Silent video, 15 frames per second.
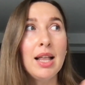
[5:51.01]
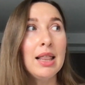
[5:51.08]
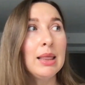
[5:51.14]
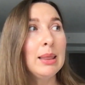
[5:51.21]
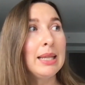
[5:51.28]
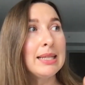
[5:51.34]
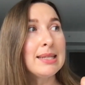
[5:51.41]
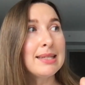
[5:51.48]

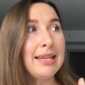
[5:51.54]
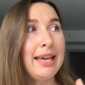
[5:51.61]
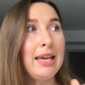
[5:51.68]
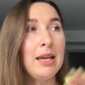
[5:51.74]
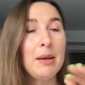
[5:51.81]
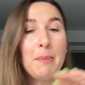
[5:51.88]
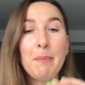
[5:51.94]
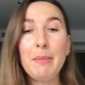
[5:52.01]
Let's
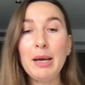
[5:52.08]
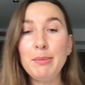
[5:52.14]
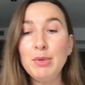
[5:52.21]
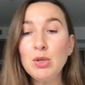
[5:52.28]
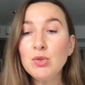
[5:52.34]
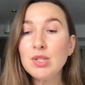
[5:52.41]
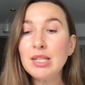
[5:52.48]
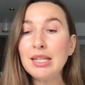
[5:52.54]
say my
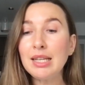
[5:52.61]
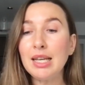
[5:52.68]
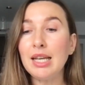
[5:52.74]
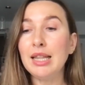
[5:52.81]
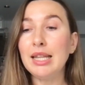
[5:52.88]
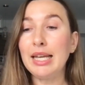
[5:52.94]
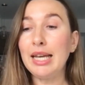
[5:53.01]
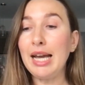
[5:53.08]
music
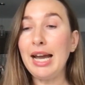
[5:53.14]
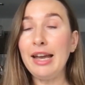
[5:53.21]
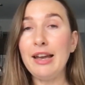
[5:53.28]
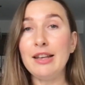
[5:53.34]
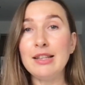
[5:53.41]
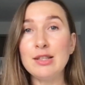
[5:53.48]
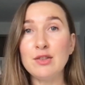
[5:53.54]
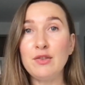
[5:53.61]

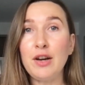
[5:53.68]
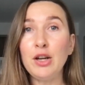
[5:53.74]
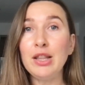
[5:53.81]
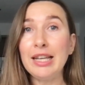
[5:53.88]
is very